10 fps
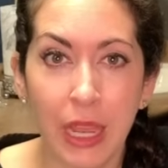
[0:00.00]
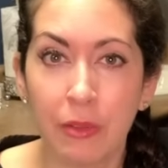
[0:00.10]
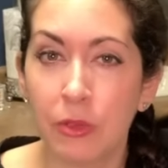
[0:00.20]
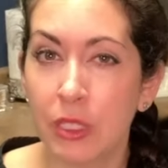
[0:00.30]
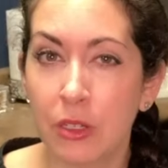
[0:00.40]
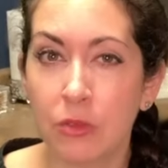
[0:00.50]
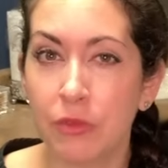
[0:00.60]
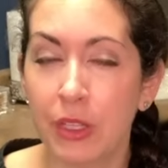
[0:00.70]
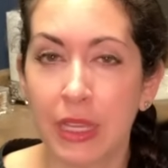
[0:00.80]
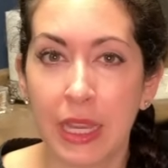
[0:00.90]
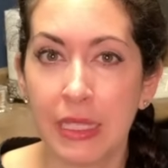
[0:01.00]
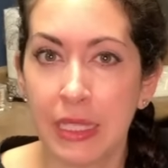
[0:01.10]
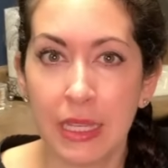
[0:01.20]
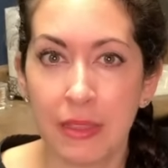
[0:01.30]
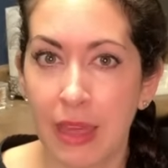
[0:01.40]
I really don't feel like I
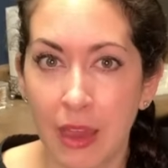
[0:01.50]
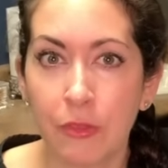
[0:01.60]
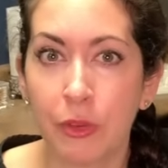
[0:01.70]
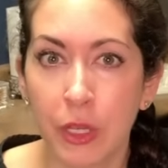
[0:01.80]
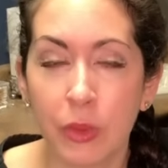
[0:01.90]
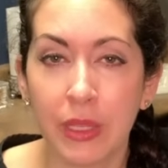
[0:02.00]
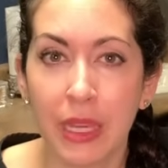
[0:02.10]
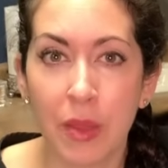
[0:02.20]
see it that frequently.